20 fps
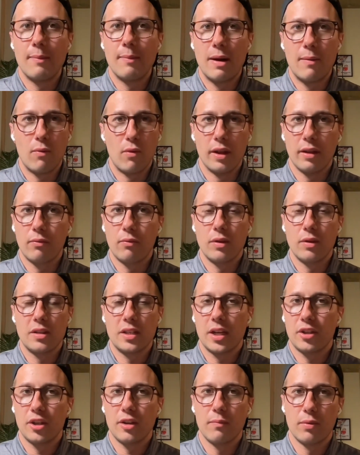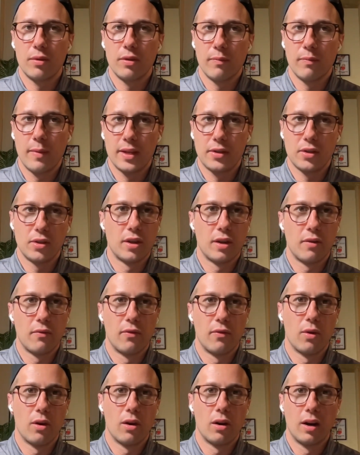come up with recession-proof
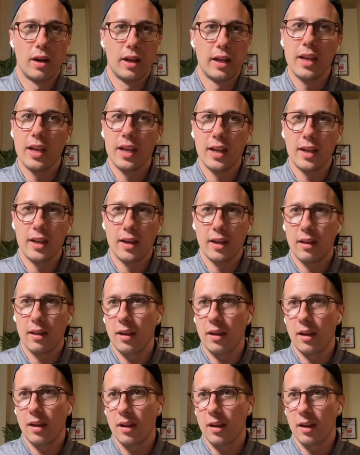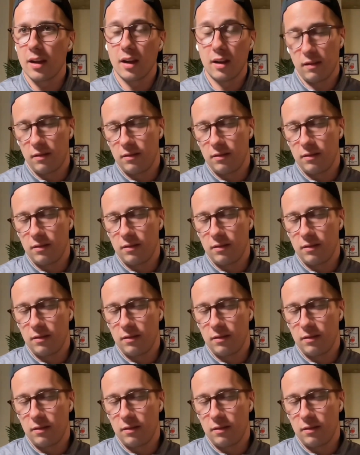messaging for. And I think